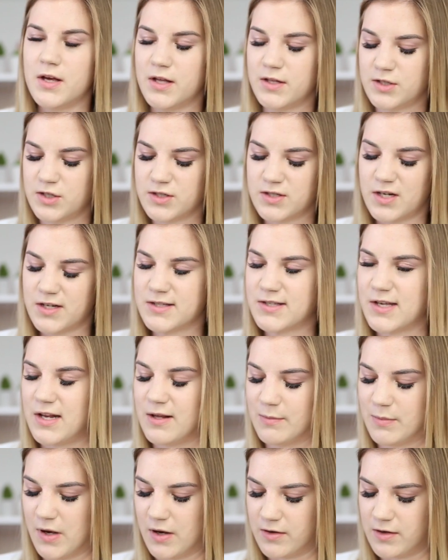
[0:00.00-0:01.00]
It's just a
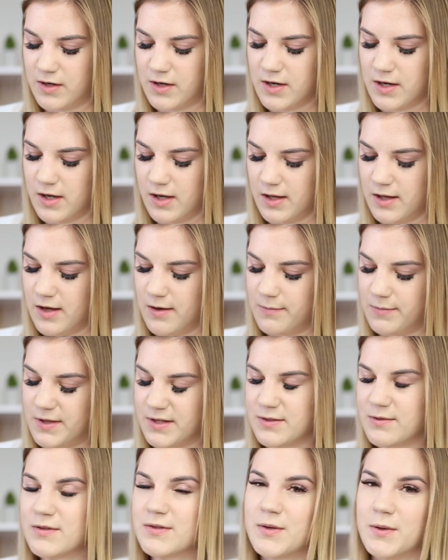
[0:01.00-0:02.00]
setting powder. Um,
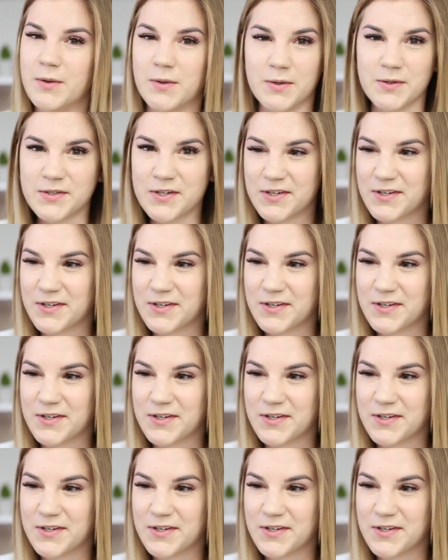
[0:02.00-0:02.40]
this one's old,